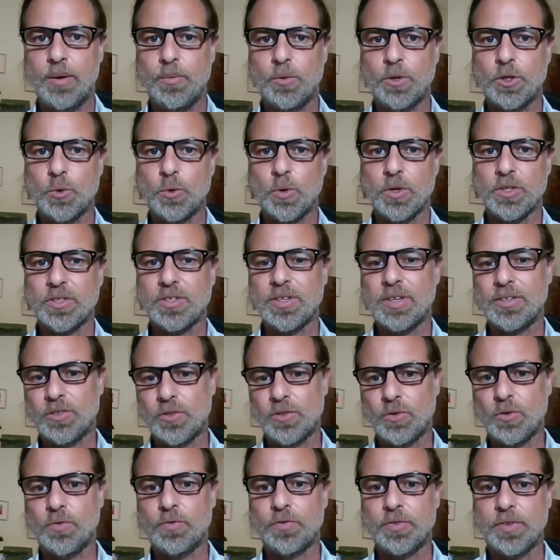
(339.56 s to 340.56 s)
which was
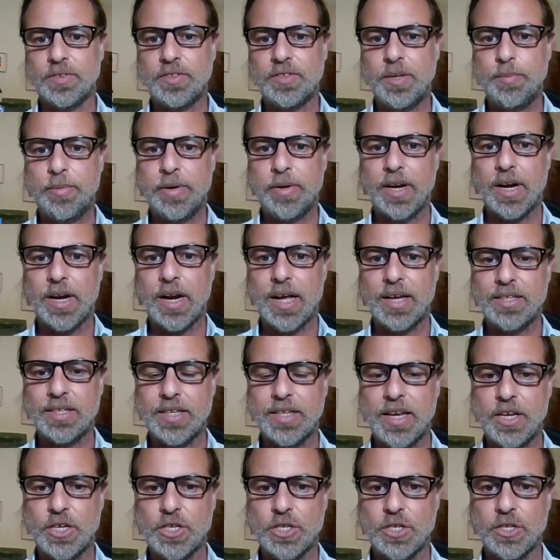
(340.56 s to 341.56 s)
sort of
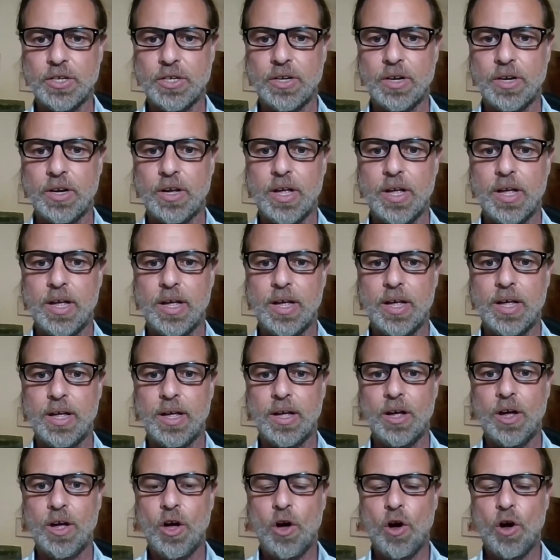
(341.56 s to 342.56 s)
depenalization
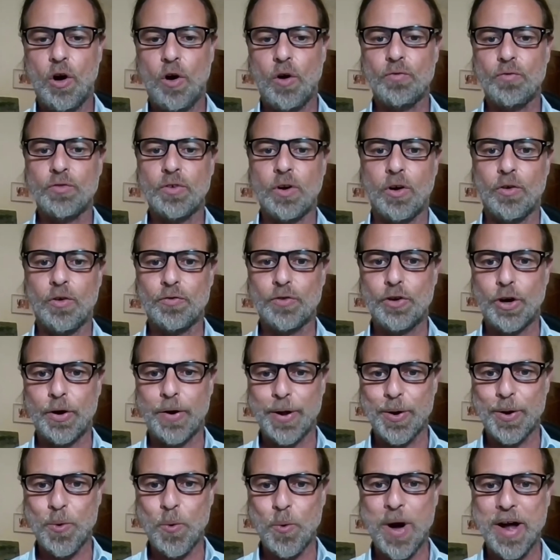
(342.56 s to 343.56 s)
of
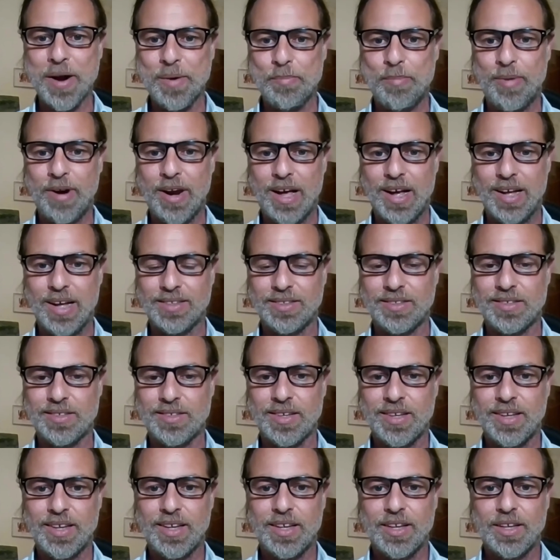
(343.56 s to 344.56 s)
growing one plant.
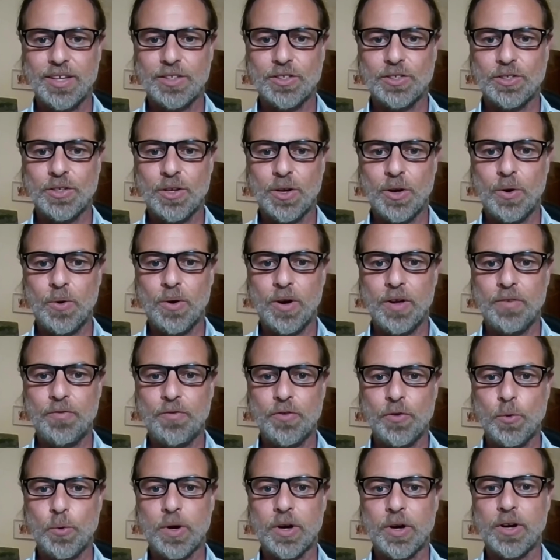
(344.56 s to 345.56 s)
So
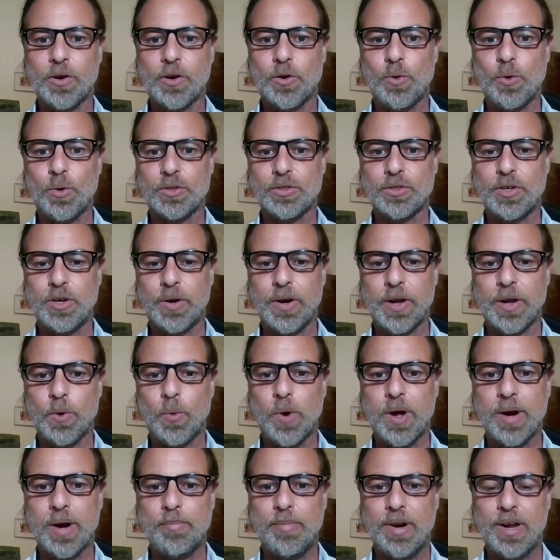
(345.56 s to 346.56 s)
if you were caught growing
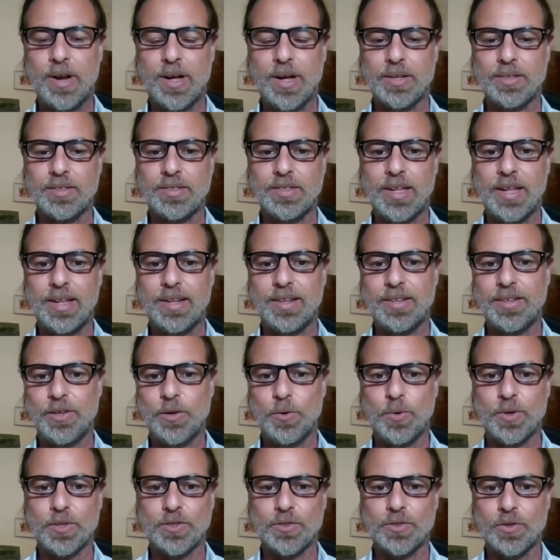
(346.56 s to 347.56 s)
one plant, then
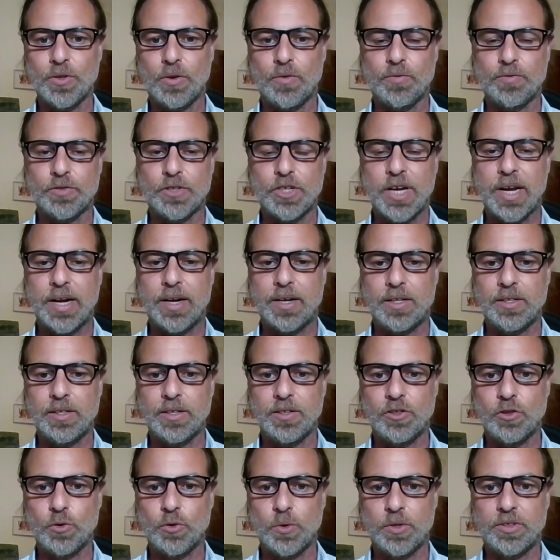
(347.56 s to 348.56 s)
you were sort of channeled
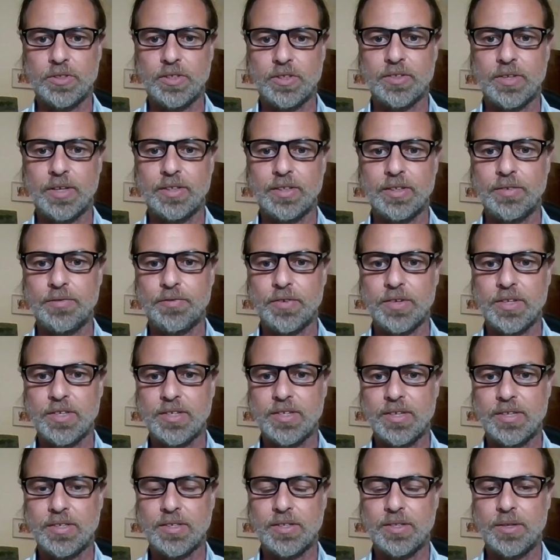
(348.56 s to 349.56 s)
into a different
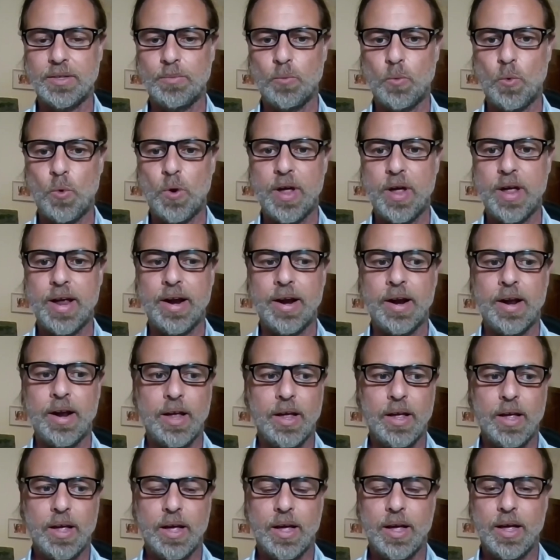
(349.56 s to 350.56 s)
system where
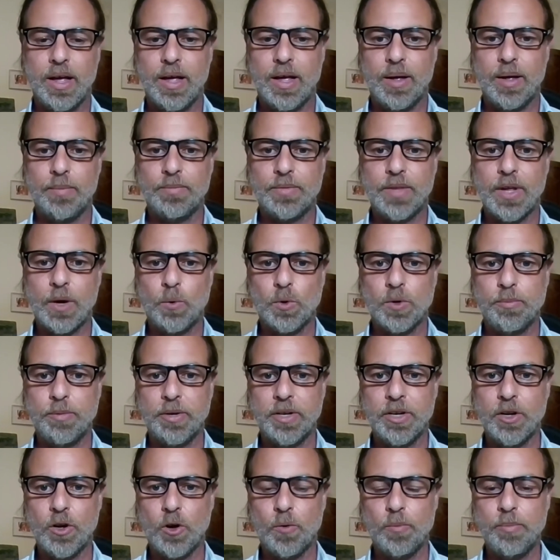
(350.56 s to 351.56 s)
there would
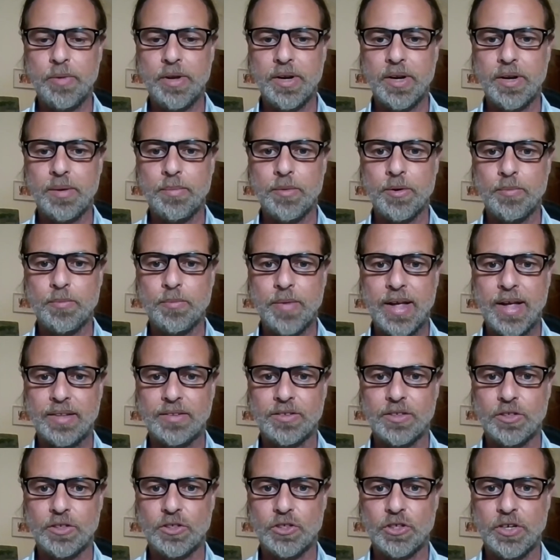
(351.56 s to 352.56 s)
be no minimum
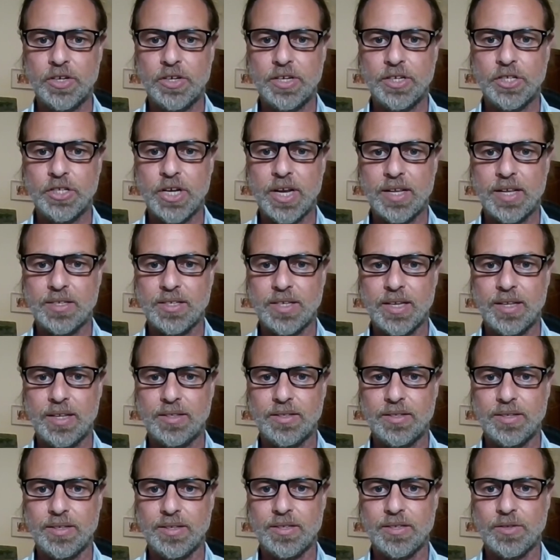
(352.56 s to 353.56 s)
mandatory jail
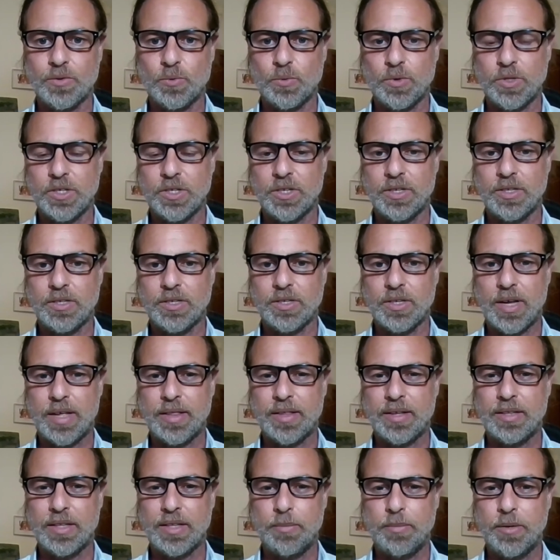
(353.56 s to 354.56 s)
sentence, which is, I
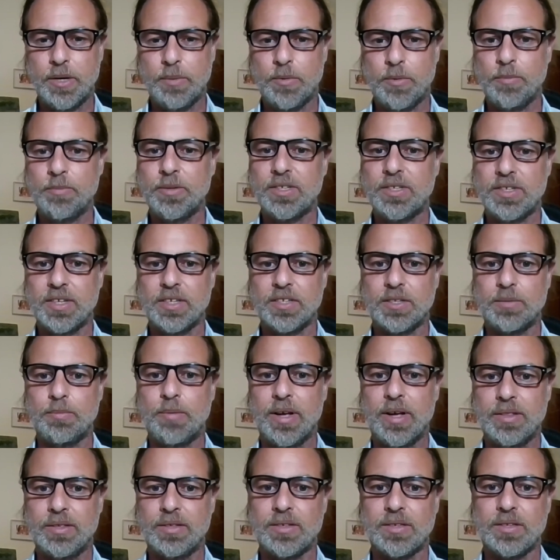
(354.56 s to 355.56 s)
think the minimum is 6
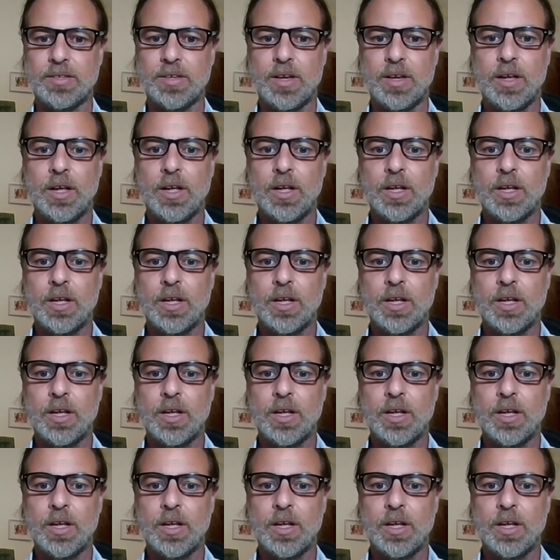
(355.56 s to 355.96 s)
months.